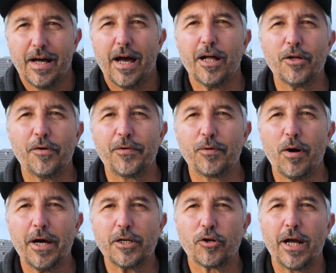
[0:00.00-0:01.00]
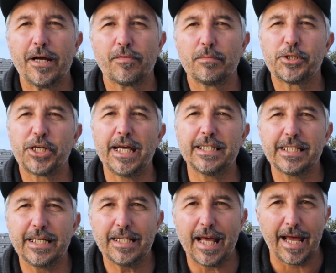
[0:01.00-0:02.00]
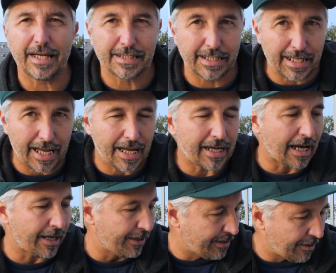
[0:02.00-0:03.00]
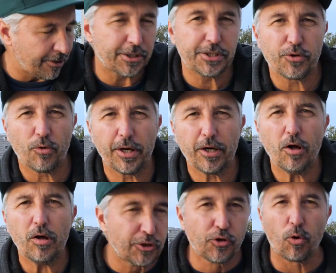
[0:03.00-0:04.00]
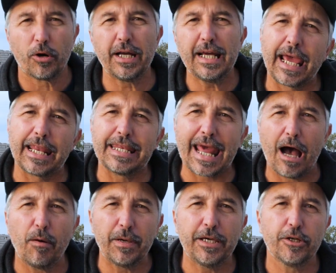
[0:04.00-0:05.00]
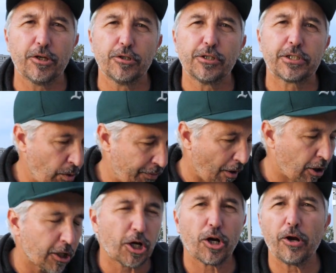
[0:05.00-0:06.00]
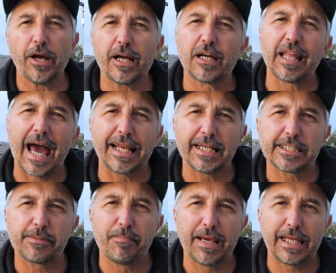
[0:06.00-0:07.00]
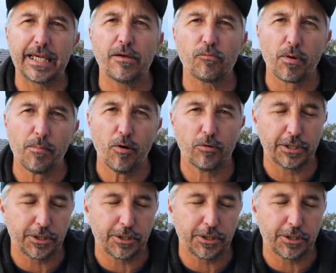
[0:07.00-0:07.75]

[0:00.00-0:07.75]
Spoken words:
Hello everyone, Craig from Chasing, and today I got another tutorial. Dory can now be used with our current Gladius Mini remote